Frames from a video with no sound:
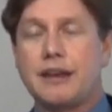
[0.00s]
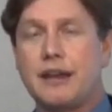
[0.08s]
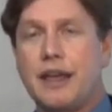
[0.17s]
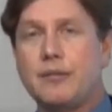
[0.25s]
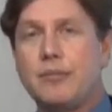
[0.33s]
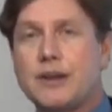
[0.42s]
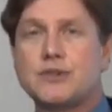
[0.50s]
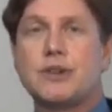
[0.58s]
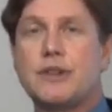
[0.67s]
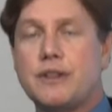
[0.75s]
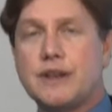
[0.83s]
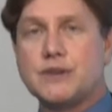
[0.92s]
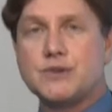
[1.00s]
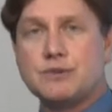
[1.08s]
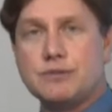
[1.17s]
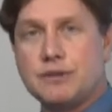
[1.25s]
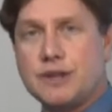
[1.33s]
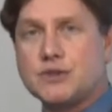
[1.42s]
and, and make sure that
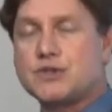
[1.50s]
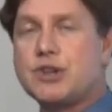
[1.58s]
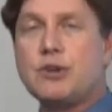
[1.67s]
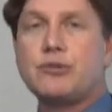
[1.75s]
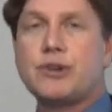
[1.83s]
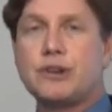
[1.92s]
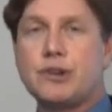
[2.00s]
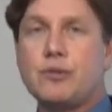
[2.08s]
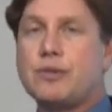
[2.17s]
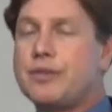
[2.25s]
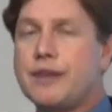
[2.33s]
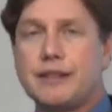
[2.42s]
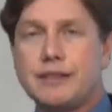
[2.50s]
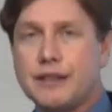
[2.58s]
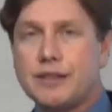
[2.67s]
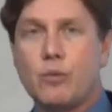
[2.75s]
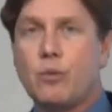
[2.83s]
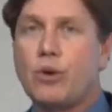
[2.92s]
these, these children don't think
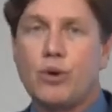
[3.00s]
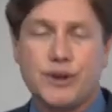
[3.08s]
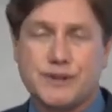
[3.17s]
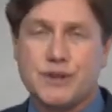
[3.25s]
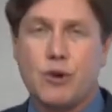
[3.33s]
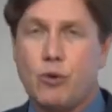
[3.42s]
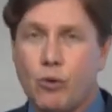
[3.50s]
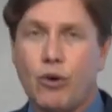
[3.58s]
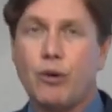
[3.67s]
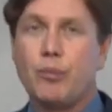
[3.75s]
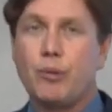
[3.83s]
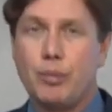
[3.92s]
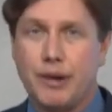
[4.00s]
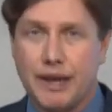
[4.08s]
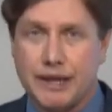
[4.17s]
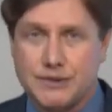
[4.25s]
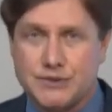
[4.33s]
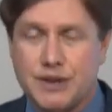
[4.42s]
that the world is a horrible
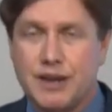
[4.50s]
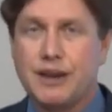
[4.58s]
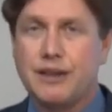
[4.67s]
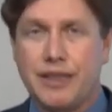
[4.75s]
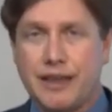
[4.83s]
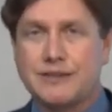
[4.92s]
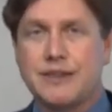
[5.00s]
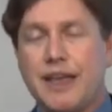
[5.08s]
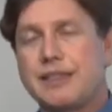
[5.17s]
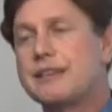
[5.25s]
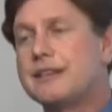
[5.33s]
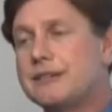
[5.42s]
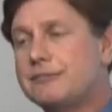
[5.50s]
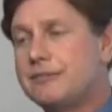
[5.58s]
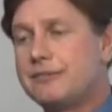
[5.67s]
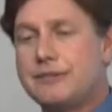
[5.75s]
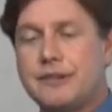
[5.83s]
place. That's not the,